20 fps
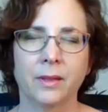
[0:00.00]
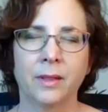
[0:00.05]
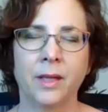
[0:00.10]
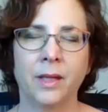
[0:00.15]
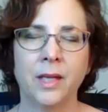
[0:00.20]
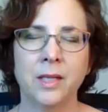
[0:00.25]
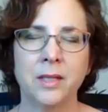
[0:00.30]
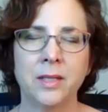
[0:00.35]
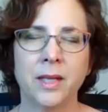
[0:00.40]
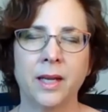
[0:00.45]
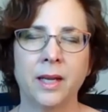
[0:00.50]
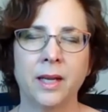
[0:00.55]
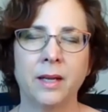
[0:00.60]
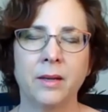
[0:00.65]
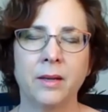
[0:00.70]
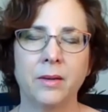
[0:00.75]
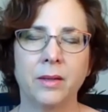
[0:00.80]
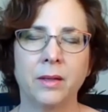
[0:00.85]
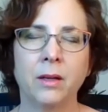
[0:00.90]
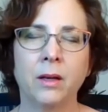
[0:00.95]
And as
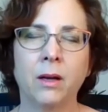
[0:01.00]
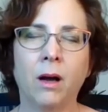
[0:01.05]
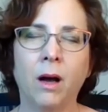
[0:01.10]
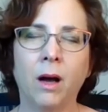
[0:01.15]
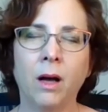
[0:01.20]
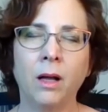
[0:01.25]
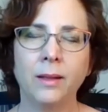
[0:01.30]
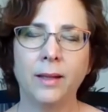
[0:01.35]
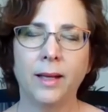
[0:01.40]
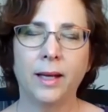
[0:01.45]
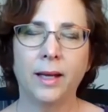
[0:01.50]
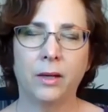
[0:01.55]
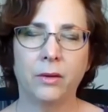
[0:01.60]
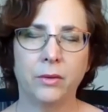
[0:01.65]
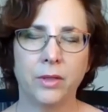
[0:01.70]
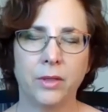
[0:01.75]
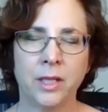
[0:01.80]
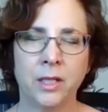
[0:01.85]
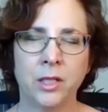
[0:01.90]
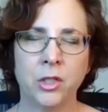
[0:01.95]
I call
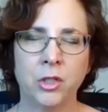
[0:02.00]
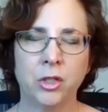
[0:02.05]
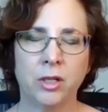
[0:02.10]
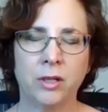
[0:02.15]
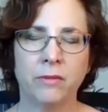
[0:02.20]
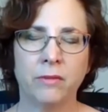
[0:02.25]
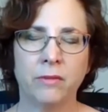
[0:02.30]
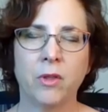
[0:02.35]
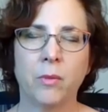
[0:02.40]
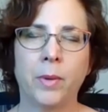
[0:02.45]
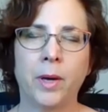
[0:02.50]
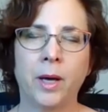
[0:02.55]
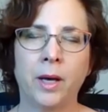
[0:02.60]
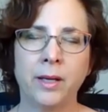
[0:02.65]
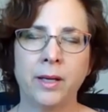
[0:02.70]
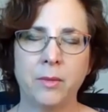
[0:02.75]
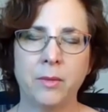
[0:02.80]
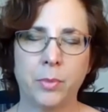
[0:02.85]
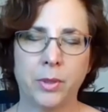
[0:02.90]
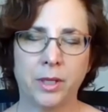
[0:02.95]
out each of the
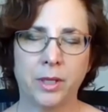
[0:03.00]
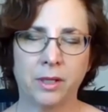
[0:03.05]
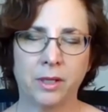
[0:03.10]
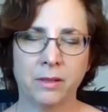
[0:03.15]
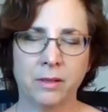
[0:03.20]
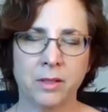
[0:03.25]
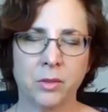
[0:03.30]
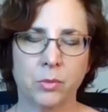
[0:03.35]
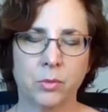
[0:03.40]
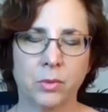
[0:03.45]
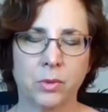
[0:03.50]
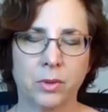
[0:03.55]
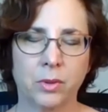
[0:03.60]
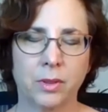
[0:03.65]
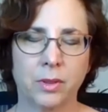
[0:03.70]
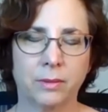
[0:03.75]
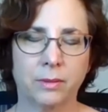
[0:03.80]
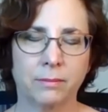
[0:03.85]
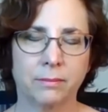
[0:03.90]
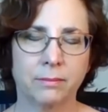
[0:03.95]
body parts,
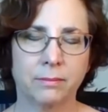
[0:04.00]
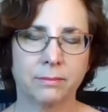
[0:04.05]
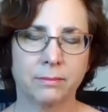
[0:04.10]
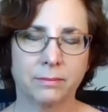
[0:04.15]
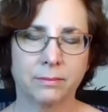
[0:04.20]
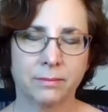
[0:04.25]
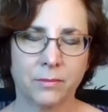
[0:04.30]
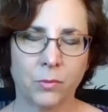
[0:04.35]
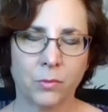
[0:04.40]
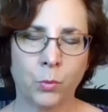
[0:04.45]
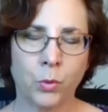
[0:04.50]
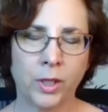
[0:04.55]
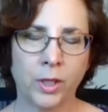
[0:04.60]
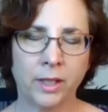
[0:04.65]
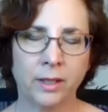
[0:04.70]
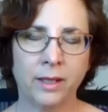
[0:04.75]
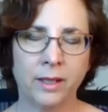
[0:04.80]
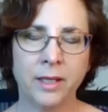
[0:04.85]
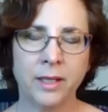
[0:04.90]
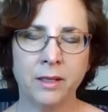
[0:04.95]
what
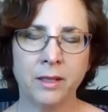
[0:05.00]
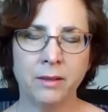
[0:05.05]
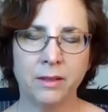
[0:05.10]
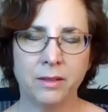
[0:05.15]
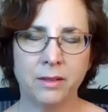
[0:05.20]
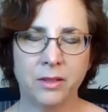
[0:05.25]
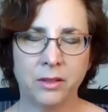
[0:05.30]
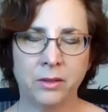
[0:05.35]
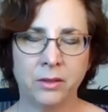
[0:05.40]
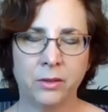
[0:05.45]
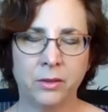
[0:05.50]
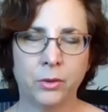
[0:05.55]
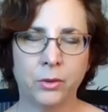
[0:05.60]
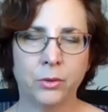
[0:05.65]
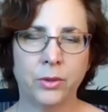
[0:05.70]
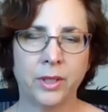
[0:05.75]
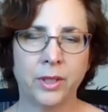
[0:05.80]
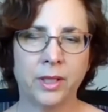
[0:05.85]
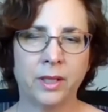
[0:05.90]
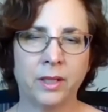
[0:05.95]
I'd like you to
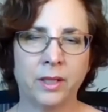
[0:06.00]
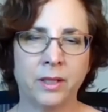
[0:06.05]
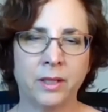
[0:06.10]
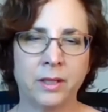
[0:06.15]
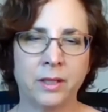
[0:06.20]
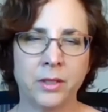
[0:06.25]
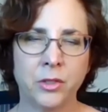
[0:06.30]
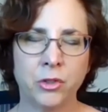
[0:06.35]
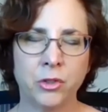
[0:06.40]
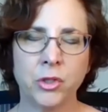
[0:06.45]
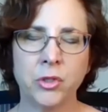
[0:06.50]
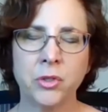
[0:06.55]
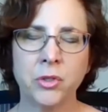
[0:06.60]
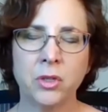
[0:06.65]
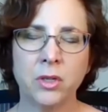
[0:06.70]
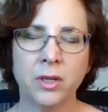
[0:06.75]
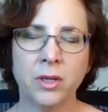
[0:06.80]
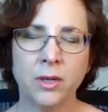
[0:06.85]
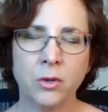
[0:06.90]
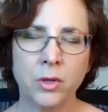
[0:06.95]
do is
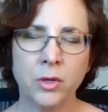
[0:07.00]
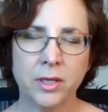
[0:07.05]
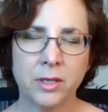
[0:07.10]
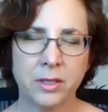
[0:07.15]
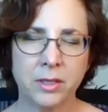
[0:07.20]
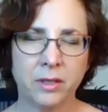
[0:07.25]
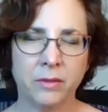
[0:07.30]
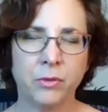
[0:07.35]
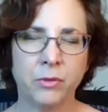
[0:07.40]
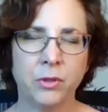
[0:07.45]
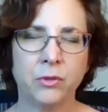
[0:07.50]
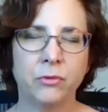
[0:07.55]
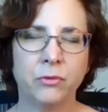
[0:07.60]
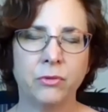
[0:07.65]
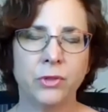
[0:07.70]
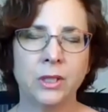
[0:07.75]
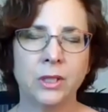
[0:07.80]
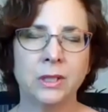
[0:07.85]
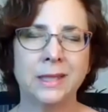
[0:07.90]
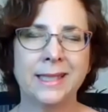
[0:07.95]
just notice if you
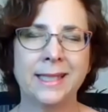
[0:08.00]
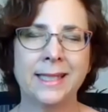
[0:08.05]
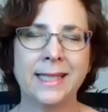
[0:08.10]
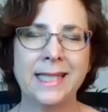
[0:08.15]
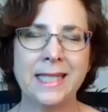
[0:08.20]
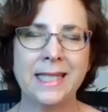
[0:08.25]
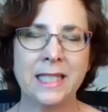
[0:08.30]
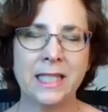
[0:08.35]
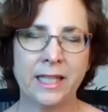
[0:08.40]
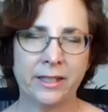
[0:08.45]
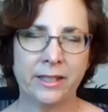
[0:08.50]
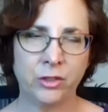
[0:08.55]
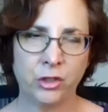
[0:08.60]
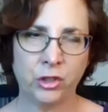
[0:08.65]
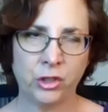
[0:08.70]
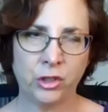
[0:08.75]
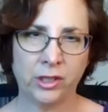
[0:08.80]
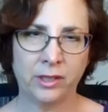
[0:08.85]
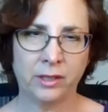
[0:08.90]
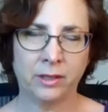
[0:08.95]
feel any
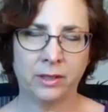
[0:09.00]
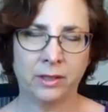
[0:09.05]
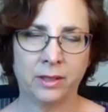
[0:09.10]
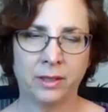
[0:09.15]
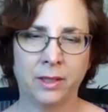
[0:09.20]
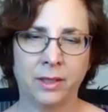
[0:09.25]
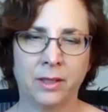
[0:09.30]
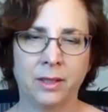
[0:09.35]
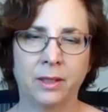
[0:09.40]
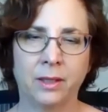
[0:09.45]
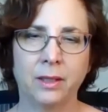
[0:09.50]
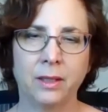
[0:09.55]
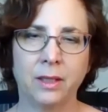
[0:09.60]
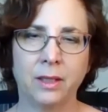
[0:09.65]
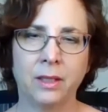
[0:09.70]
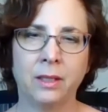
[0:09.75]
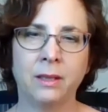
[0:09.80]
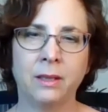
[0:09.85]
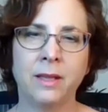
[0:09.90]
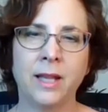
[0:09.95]
tension
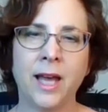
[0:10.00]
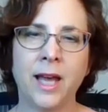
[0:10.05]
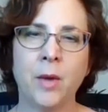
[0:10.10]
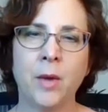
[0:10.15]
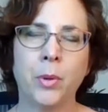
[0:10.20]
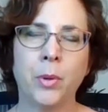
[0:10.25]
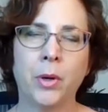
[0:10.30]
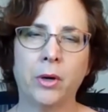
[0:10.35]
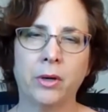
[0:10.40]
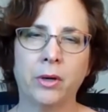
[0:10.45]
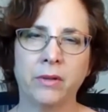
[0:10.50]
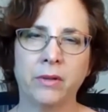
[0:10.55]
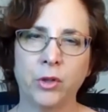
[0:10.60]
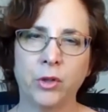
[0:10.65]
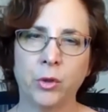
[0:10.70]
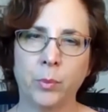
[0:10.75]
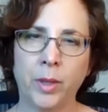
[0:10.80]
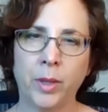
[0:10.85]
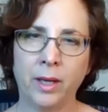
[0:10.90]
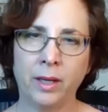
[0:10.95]
in that part of
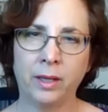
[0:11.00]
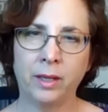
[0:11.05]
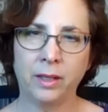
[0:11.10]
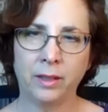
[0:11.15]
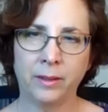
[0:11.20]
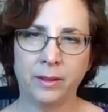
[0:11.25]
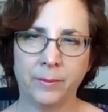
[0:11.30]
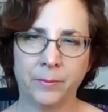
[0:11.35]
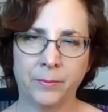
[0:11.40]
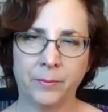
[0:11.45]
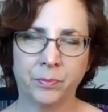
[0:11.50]
your body.